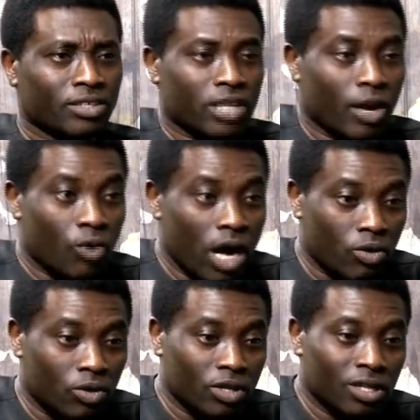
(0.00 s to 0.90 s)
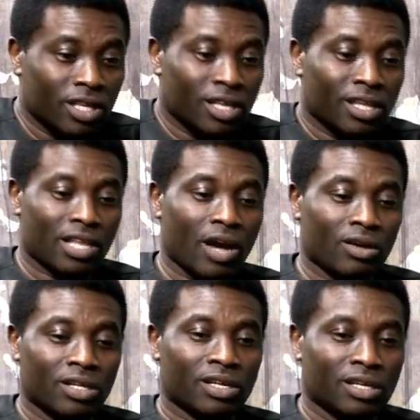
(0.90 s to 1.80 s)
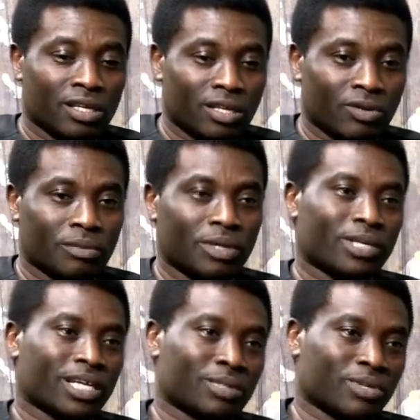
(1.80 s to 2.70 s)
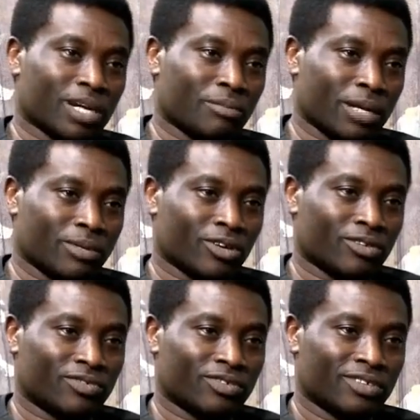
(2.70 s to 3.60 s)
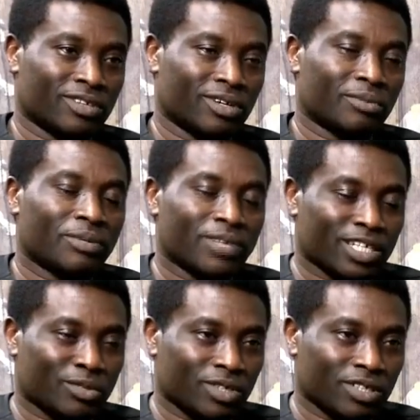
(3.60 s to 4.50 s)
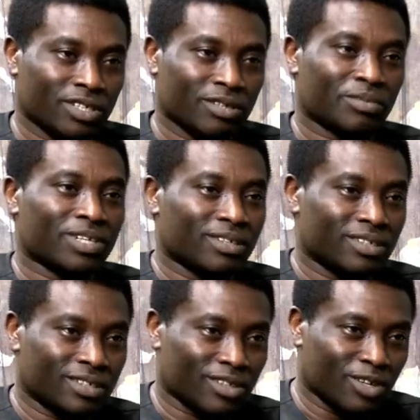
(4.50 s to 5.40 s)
it's just like, wow. Now, well, maybe next month I might have it off. Or maybe next month. But